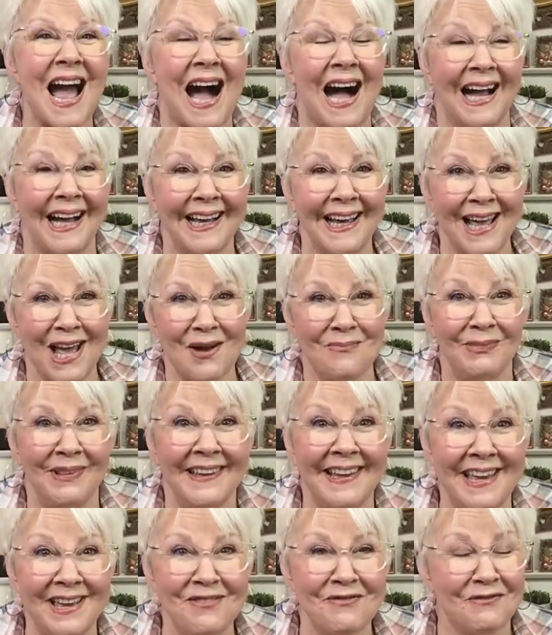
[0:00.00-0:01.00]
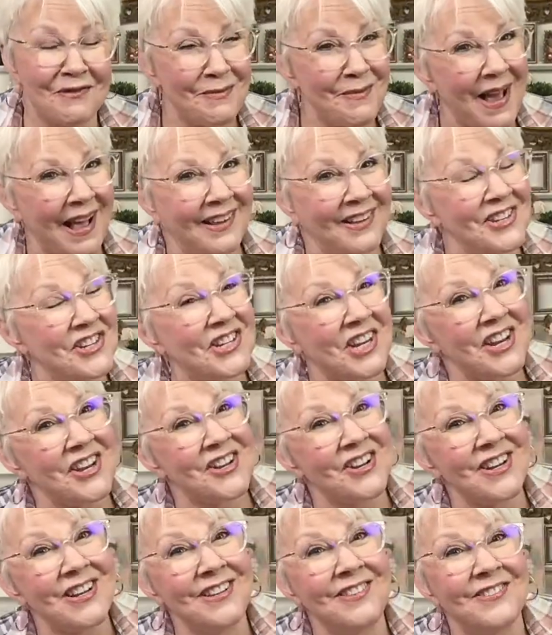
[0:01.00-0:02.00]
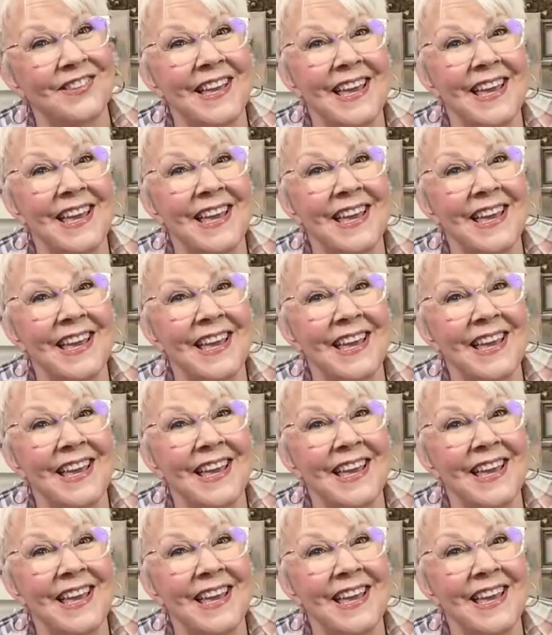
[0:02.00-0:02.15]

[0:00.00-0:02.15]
I am Lynn from Ellen J. Goods.